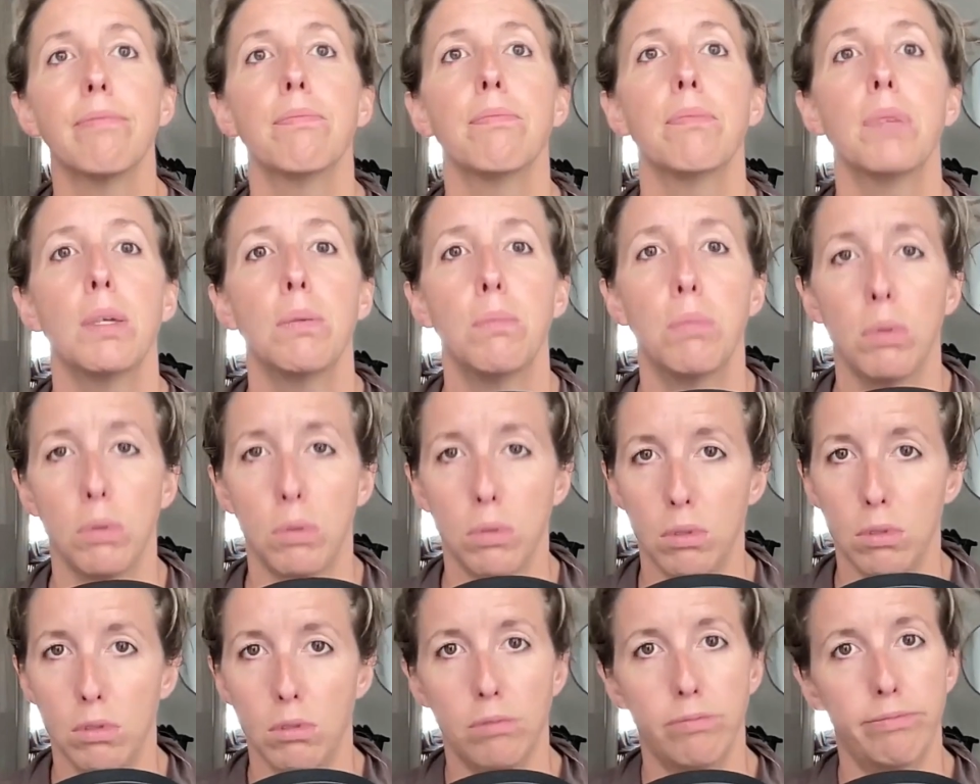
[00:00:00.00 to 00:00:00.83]

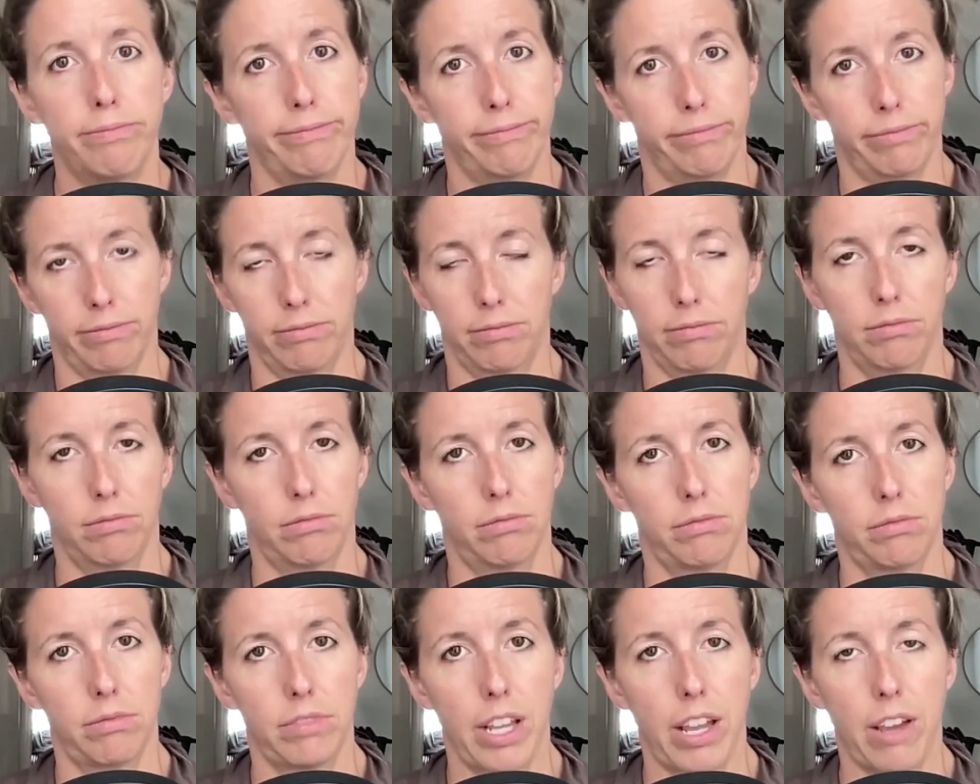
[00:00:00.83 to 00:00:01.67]
People
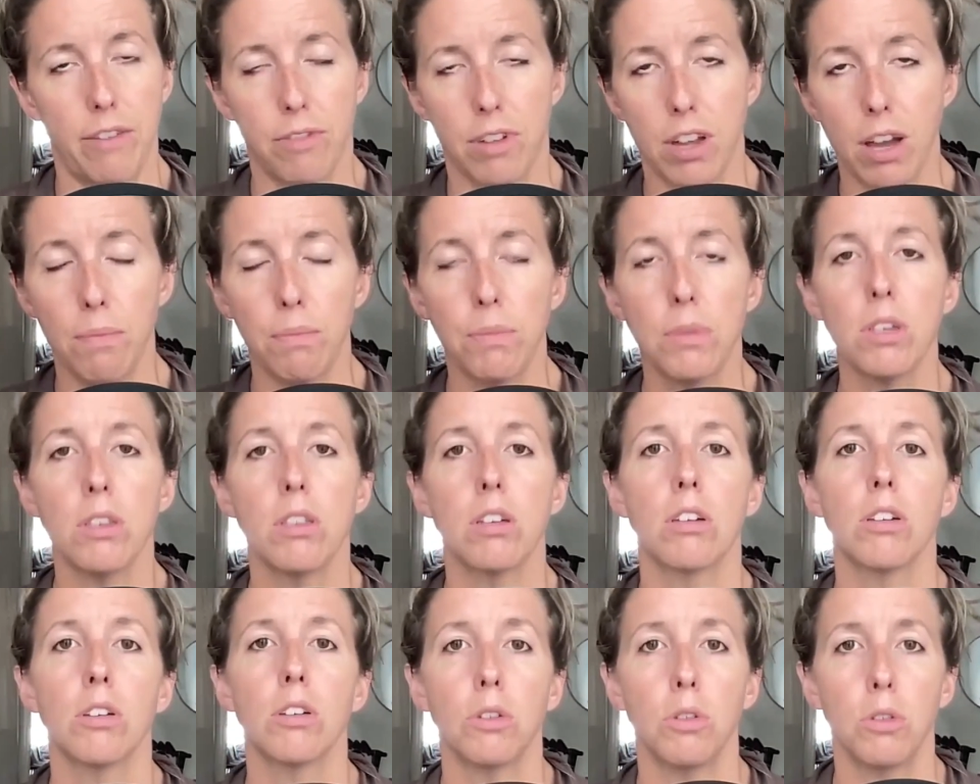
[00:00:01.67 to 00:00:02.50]
have come to the
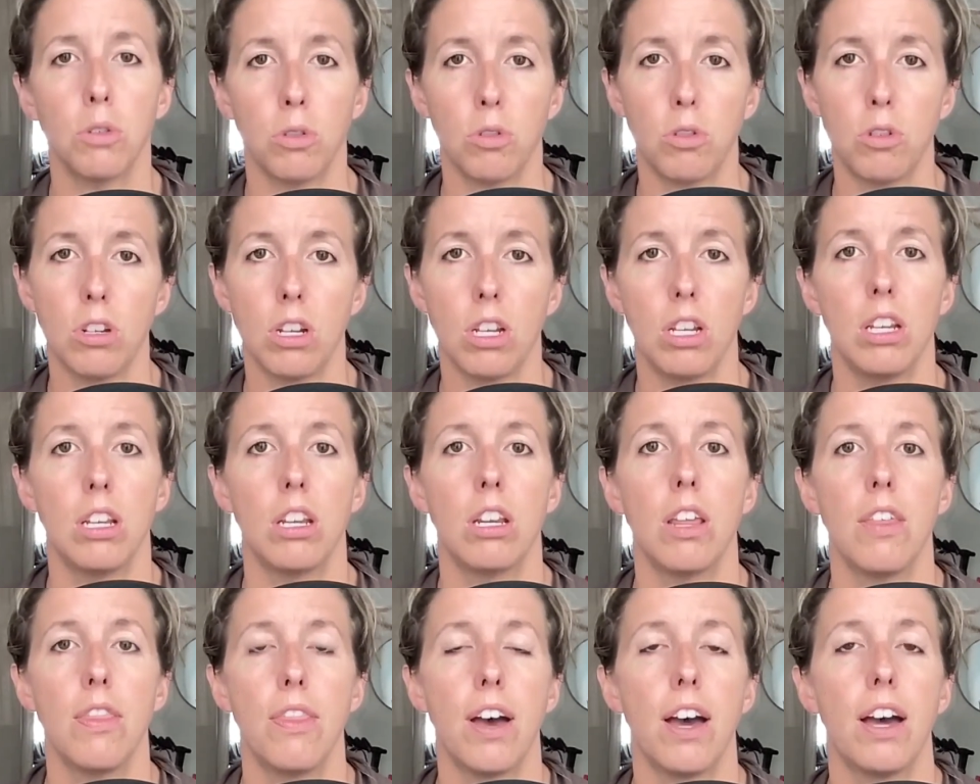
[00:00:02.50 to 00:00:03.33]

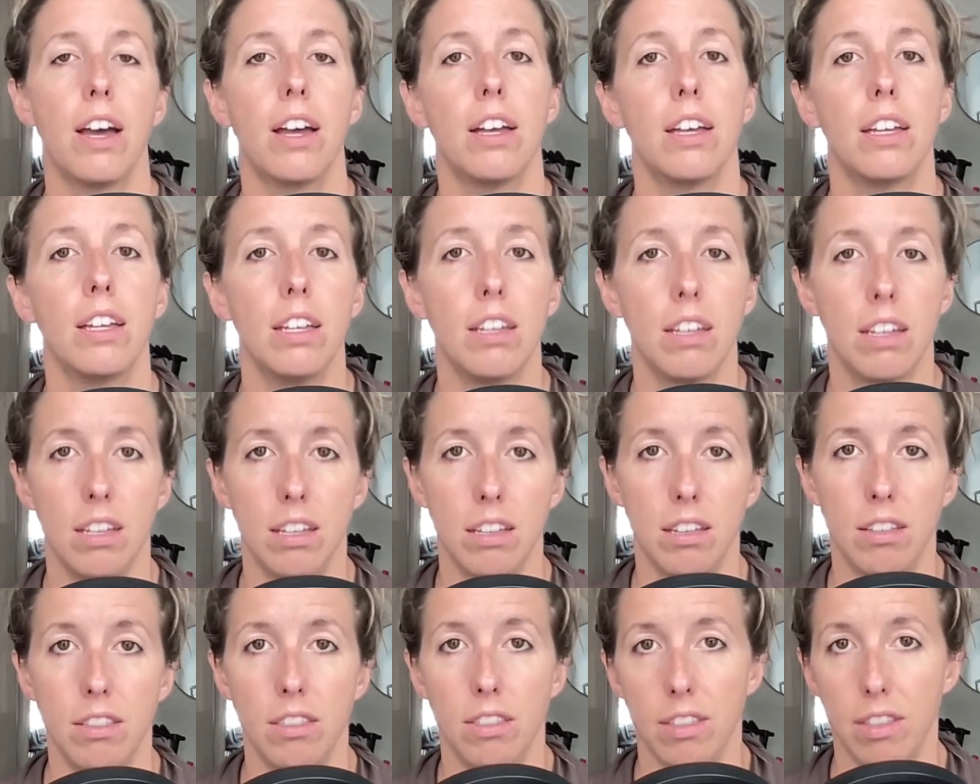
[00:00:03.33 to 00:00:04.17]
conclusion that it
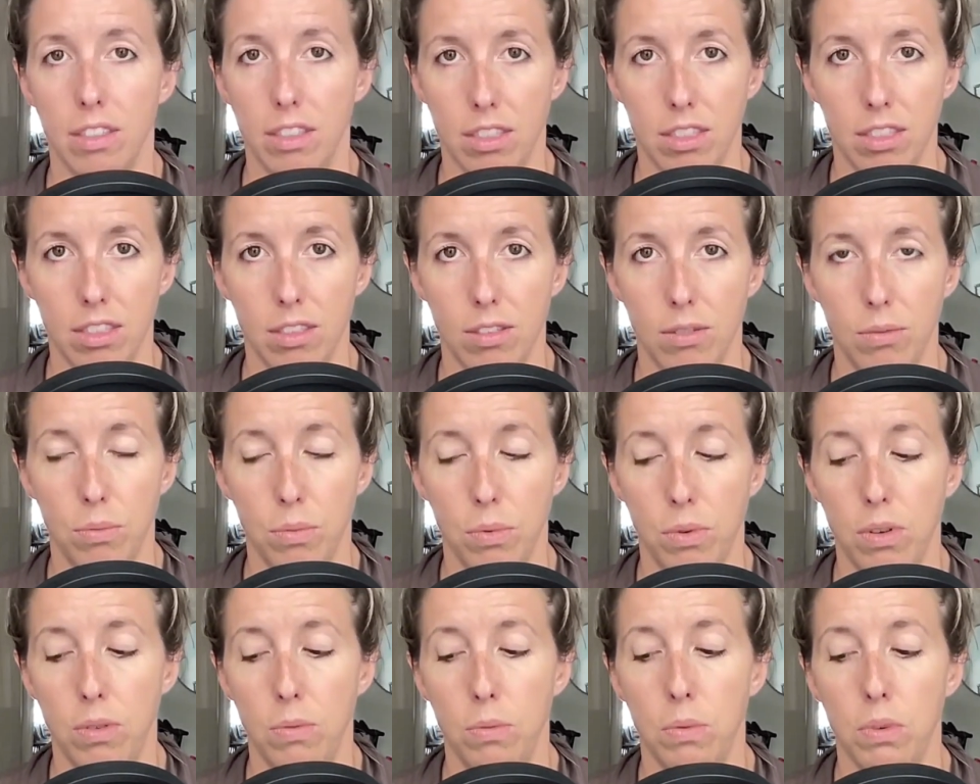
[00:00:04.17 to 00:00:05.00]

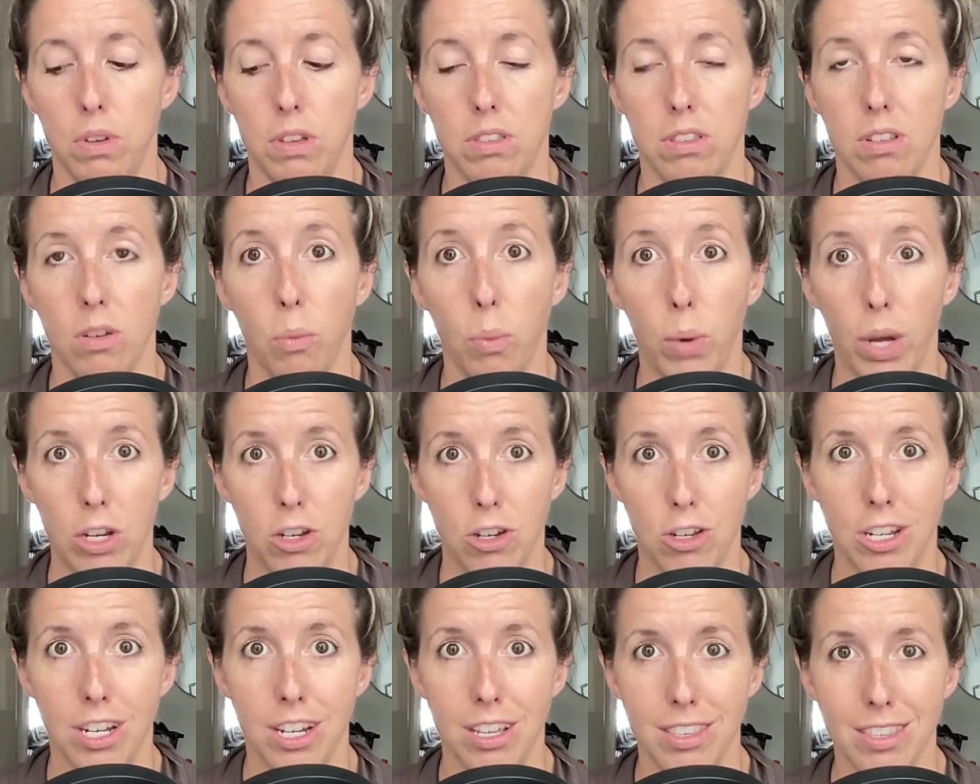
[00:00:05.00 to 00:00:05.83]
was a
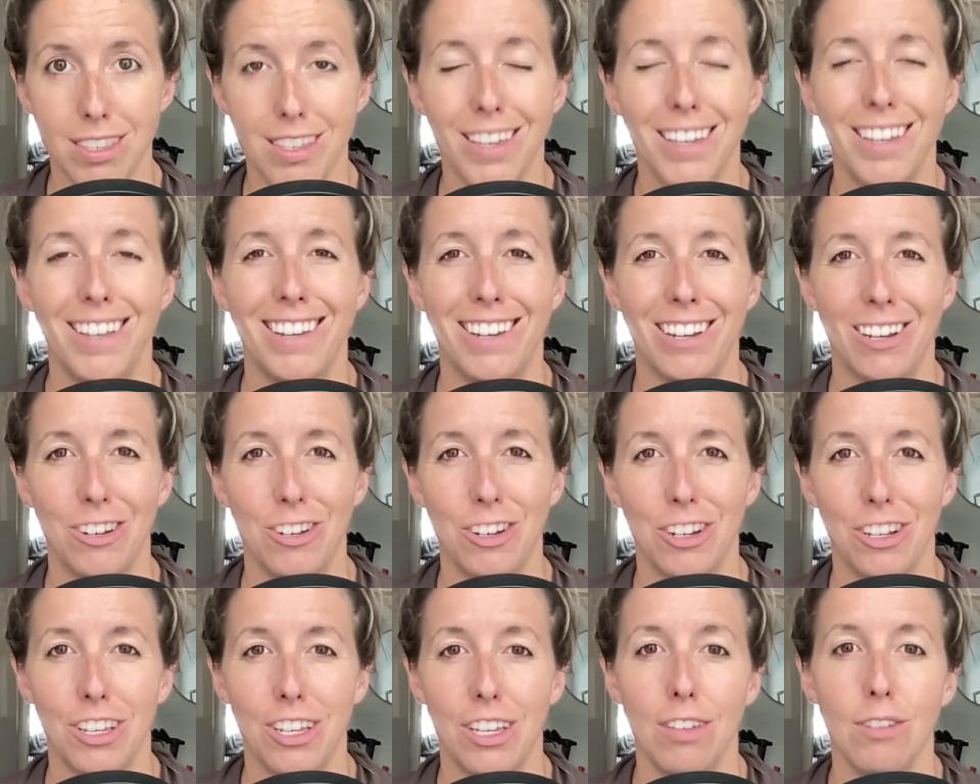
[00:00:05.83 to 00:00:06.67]
wedge disc
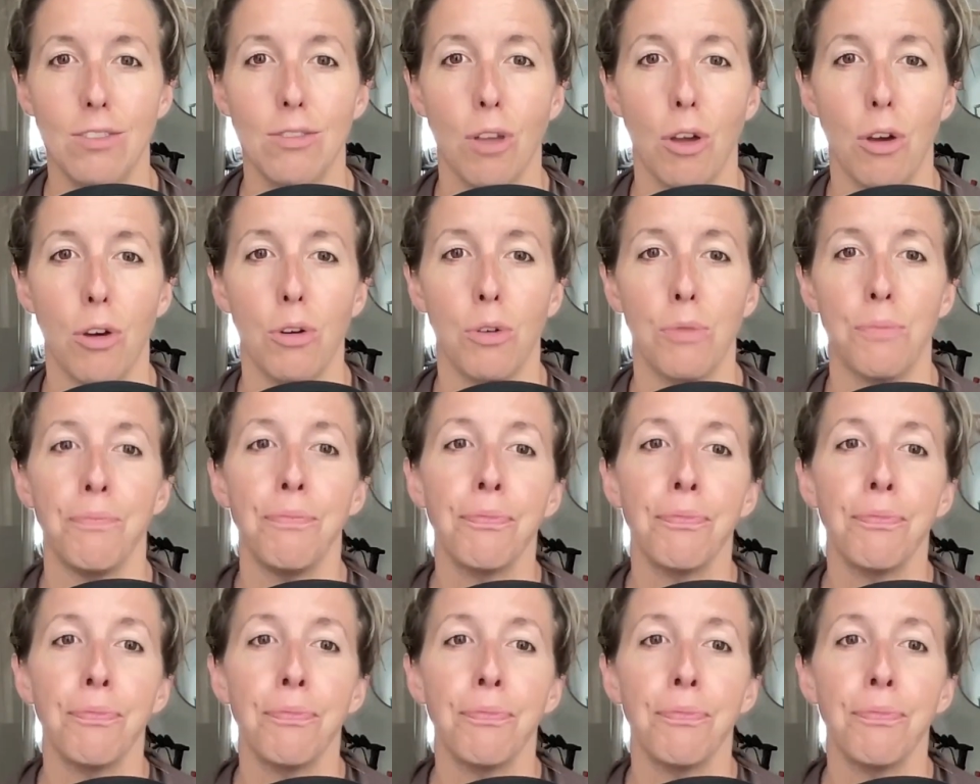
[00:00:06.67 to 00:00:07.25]
initially, so